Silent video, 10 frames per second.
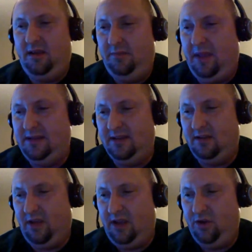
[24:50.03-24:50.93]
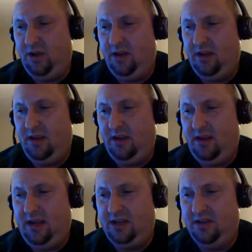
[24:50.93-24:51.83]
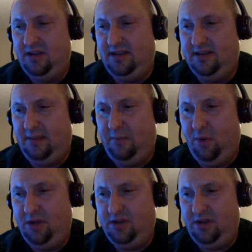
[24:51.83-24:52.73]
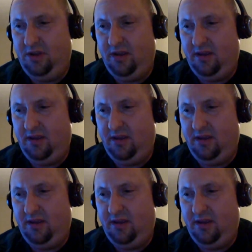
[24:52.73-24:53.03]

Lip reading: Basically, you could each of these inputs,